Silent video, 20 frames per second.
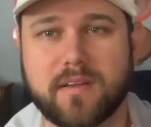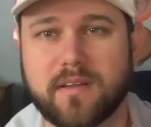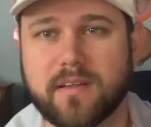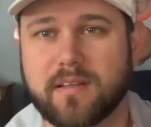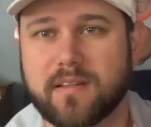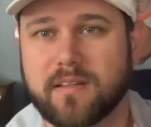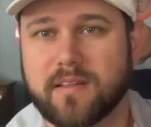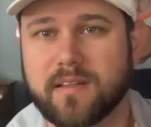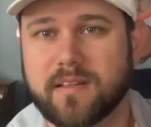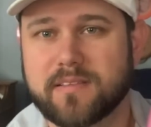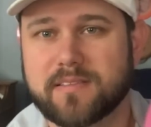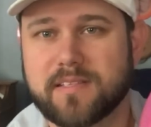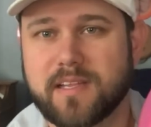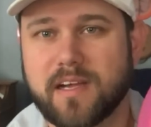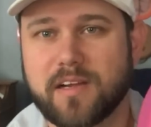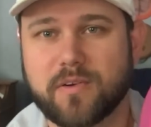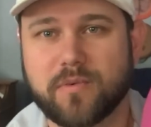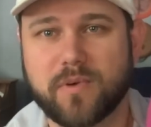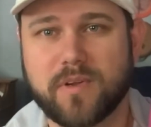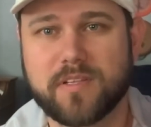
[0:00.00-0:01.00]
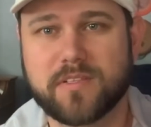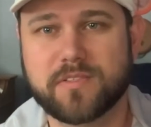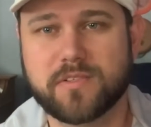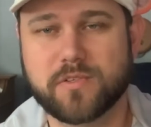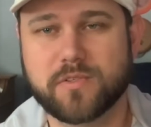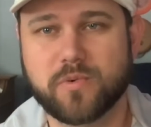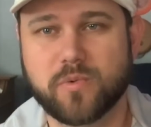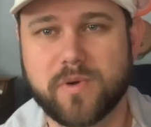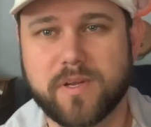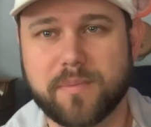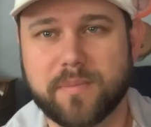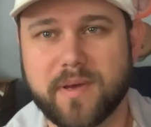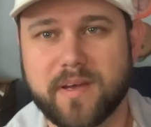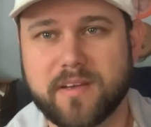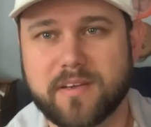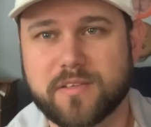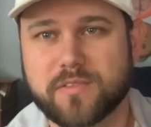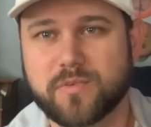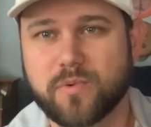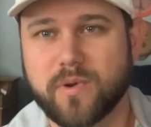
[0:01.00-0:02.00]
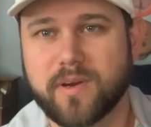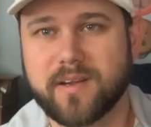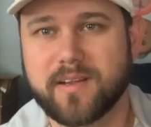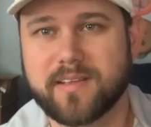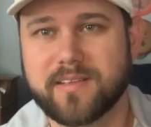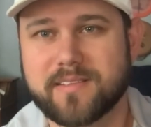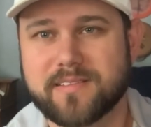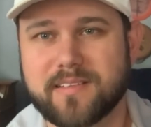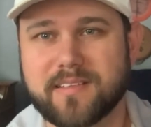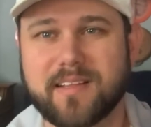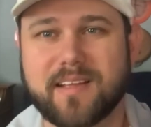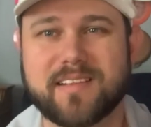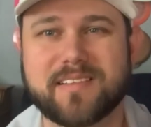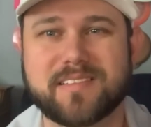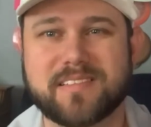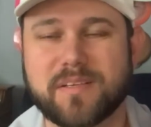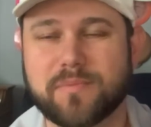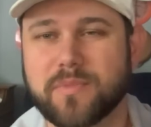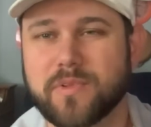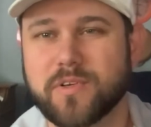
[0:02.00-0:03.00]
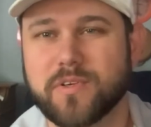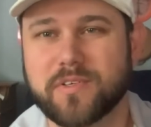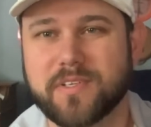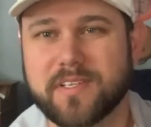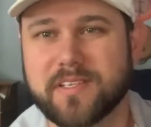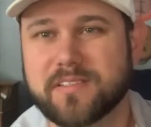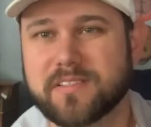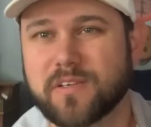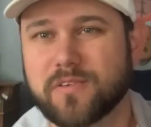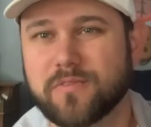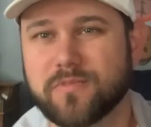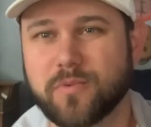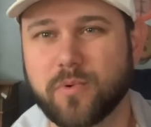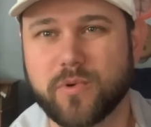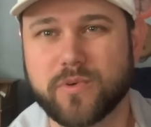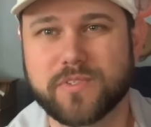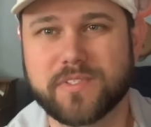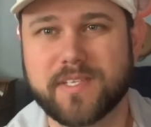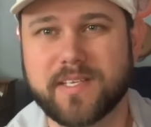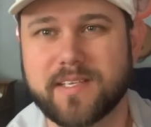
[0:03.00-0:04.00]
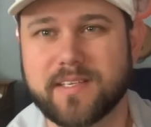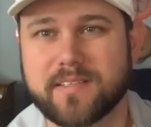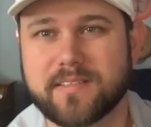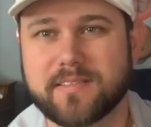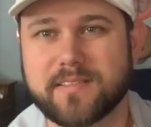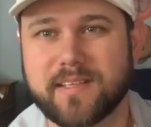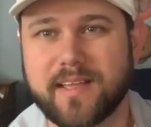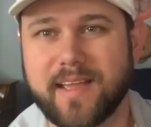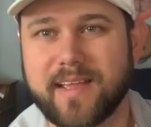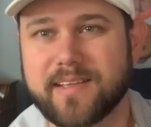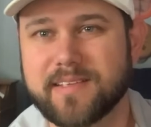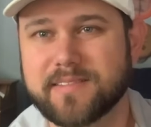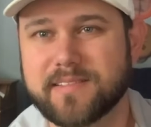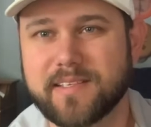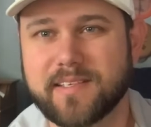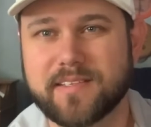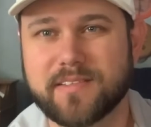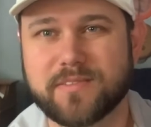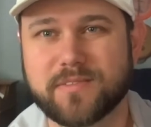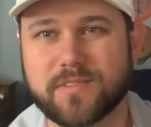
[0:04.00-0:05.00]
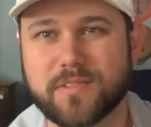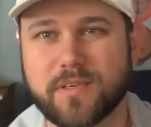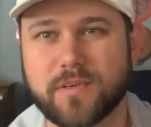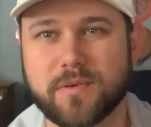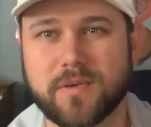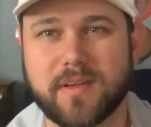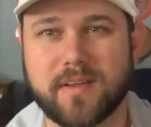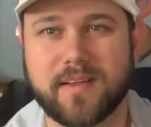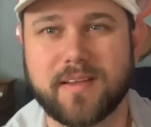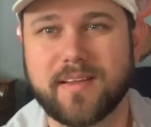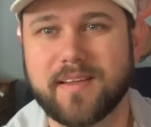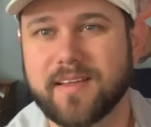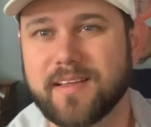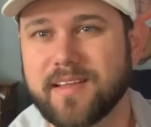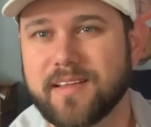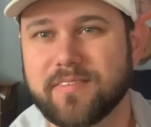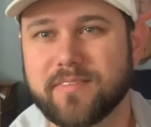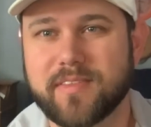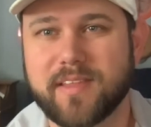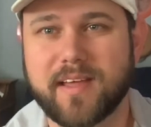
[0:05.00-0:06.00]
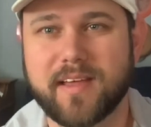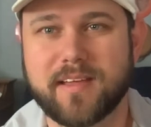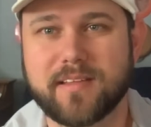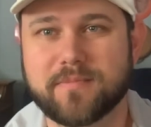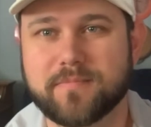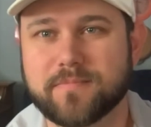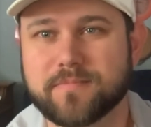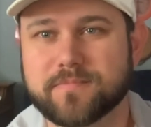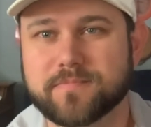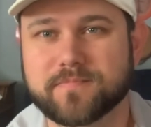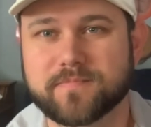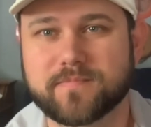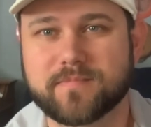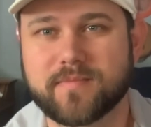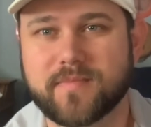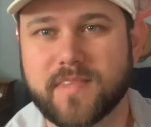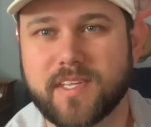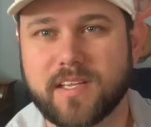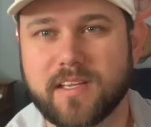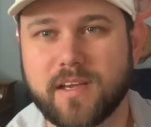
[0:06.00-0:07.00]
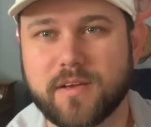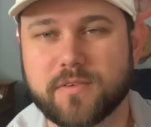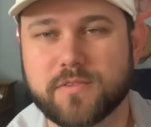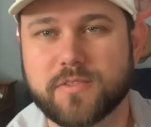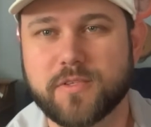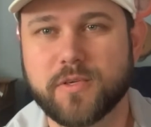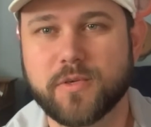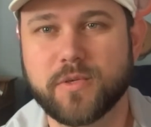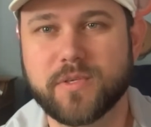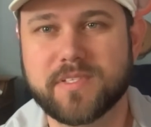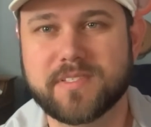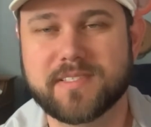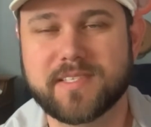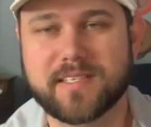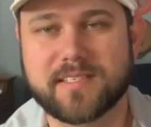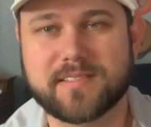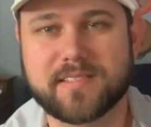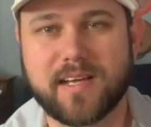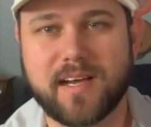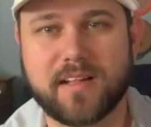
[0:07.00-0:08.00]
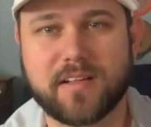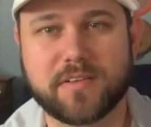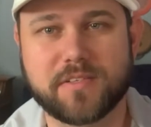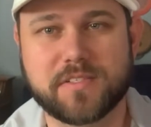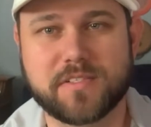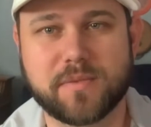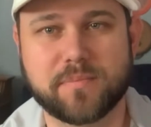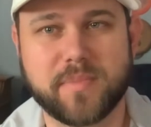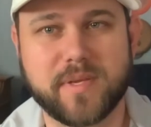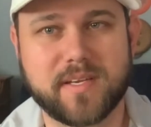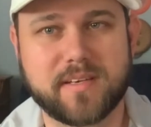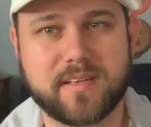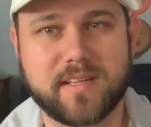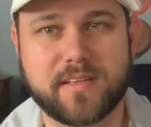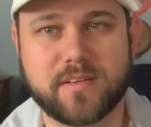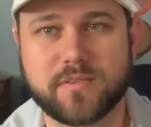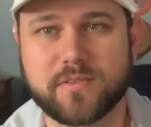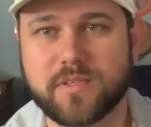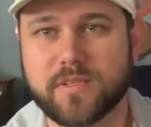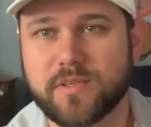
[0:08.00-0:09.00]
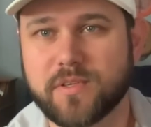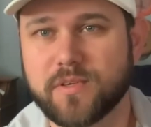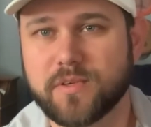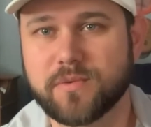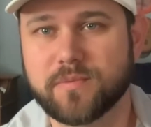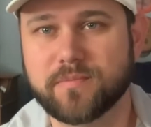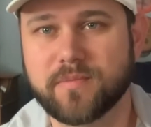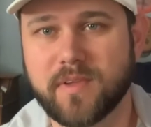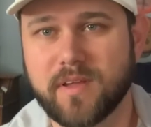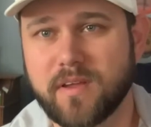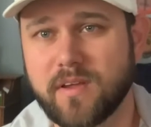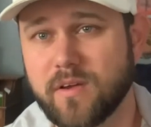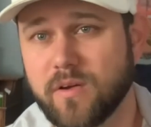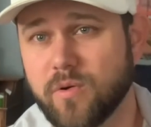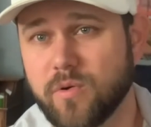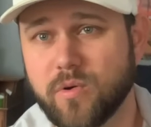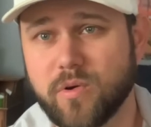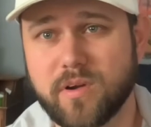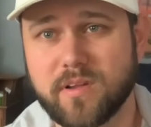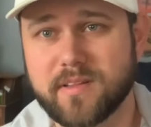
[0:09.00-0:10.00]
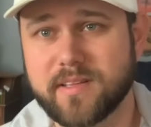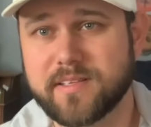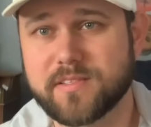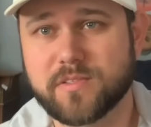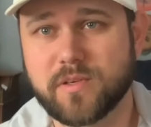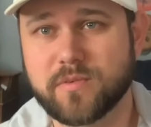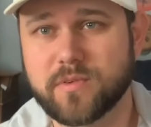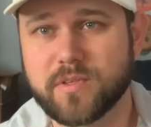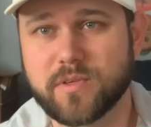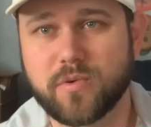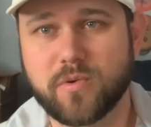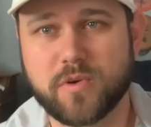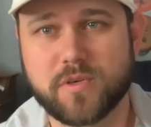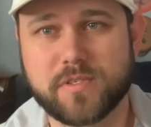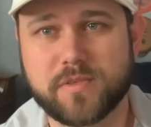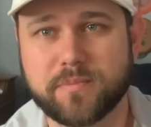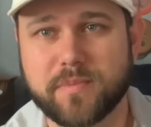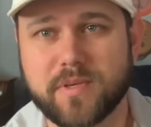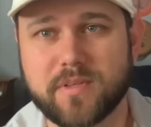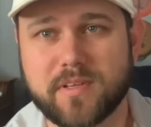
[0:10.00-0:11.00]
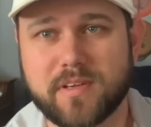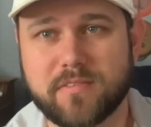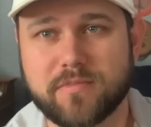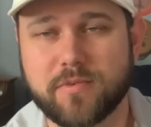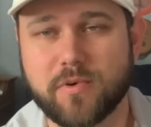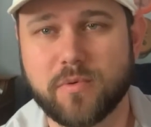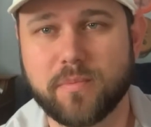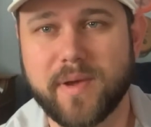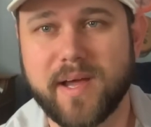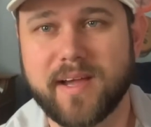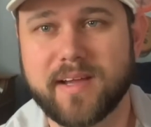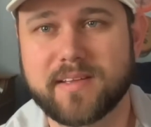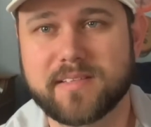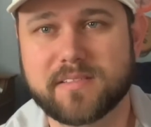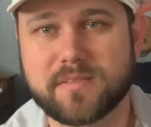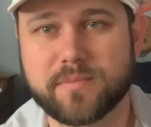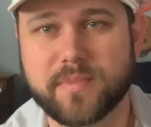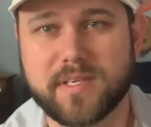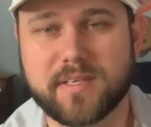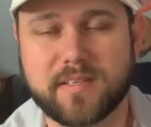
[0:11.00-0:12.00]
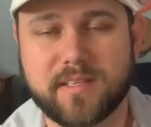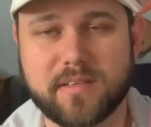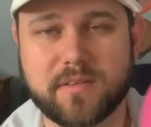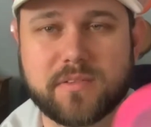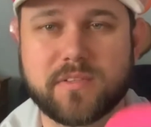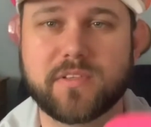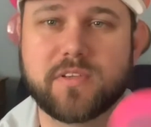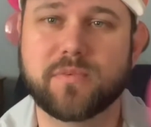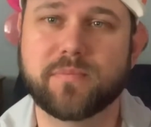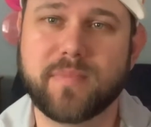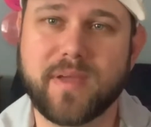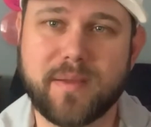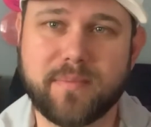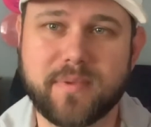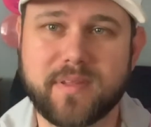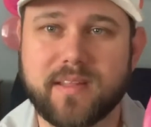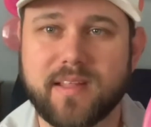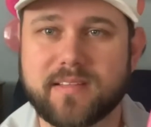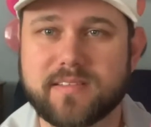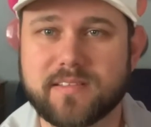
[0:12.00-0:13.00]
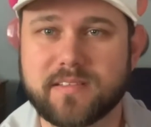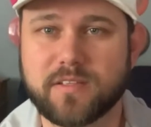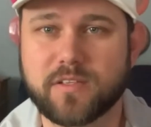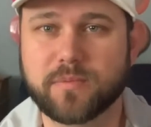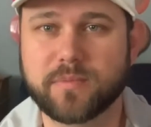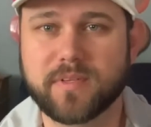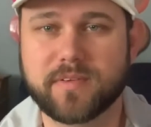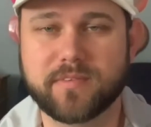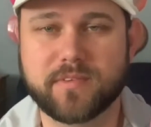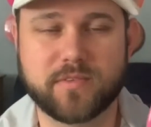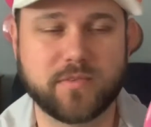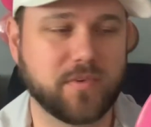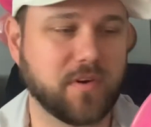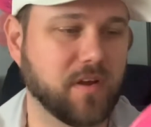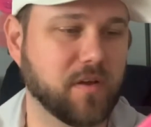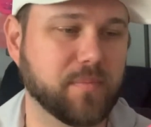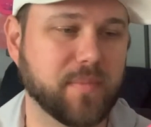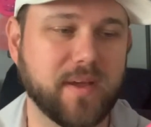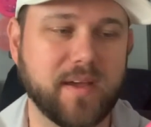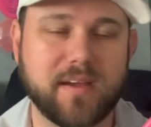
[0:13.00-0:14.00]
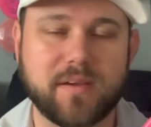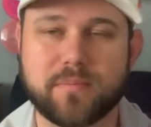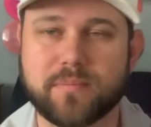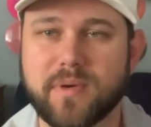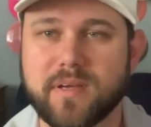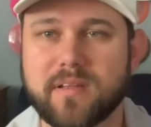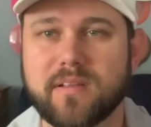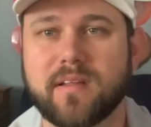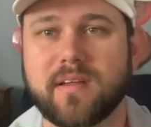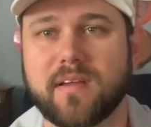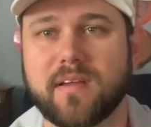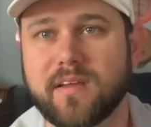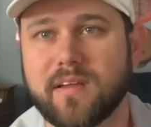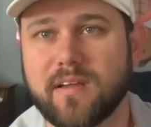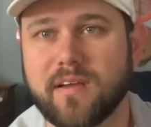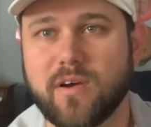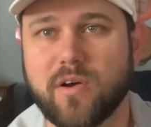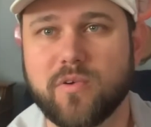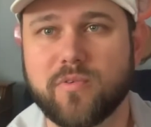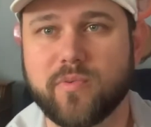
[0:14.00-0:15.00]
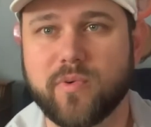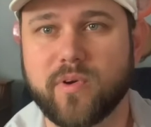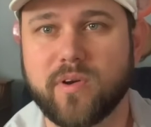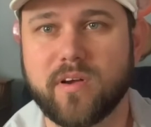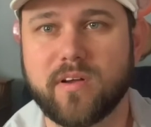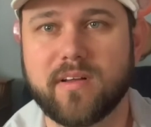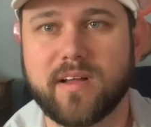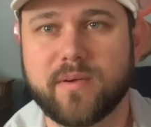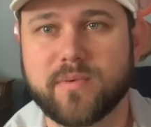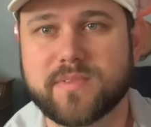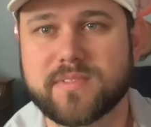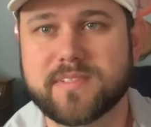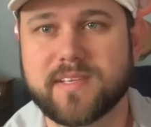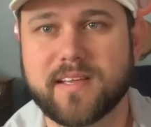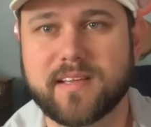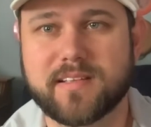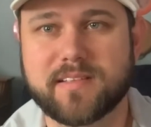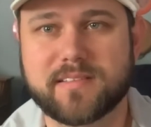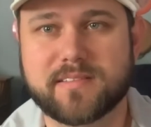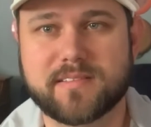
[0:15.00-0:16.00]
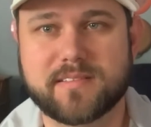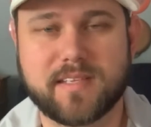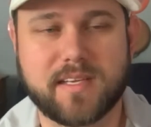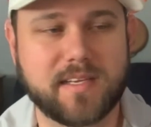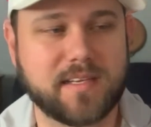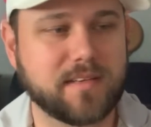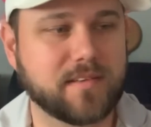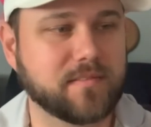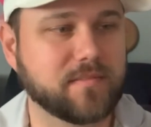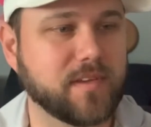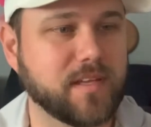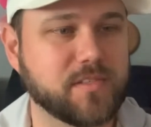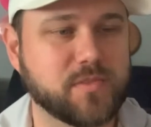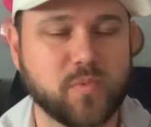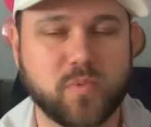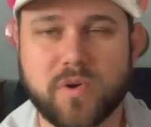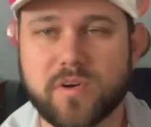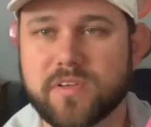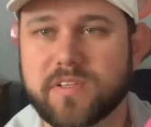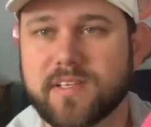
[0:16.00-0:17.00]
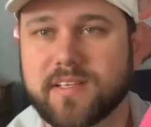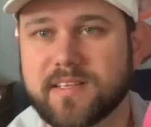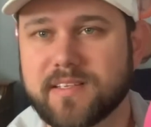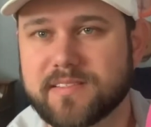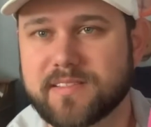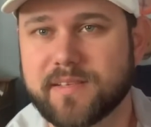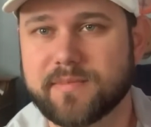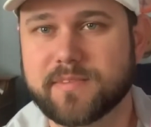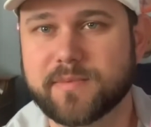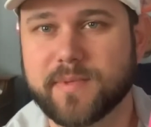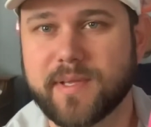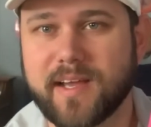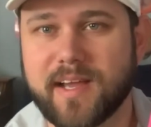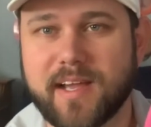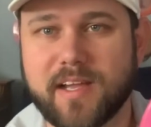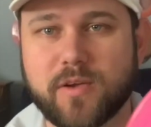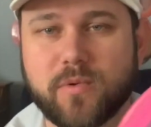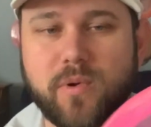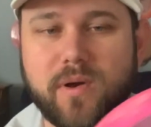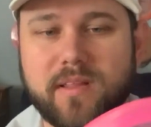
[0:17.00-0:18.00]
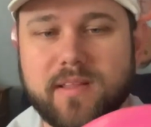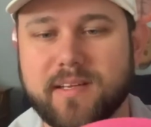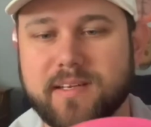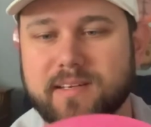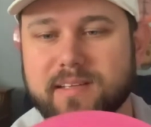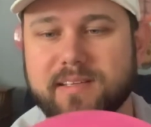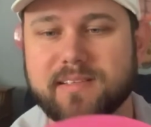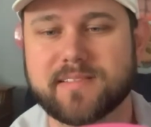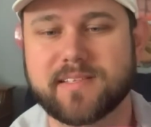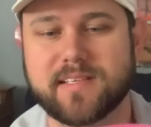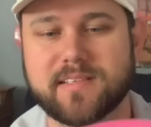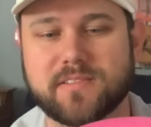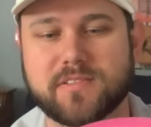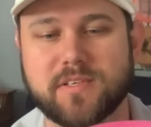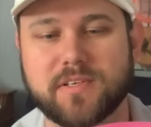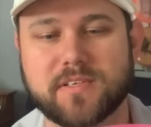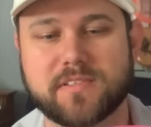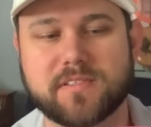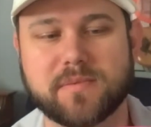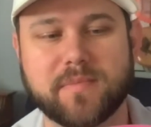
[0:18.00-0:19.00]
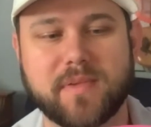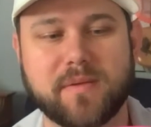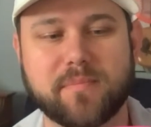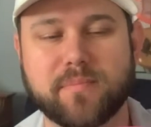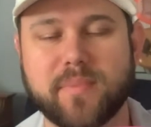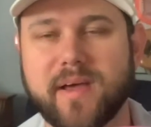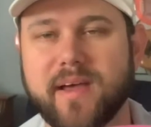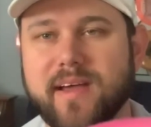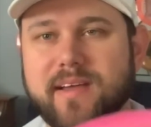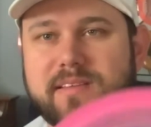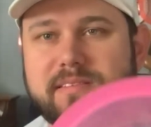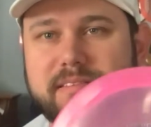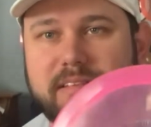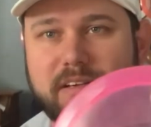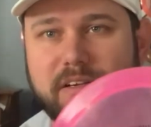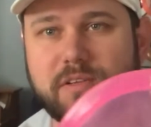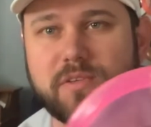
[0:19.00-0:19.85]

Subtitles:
The stock runs are 20 bucks, whereas a lot of similar discs are 14 to 18. So if that, $2 to $6 is a big deal to you, or at least over the course of building a full bag is a big deal to you, maybe that's a little bit of a drawback. But overall, I would say it's worth it. It seems to be a high quality disc. It took some impacts there.